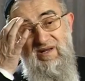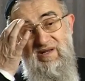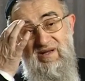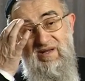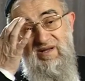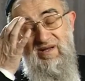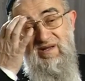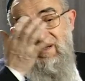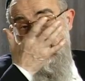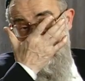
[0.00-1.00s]

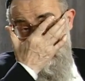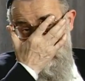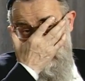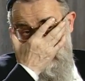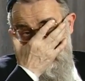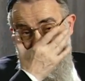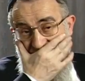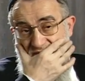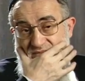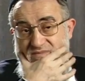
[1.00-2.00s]

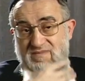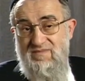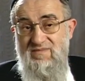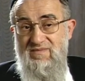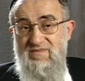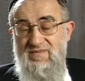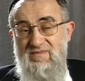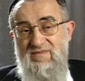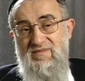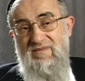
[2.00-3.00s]

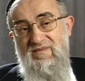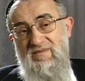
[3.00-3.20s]
Nobody speaks.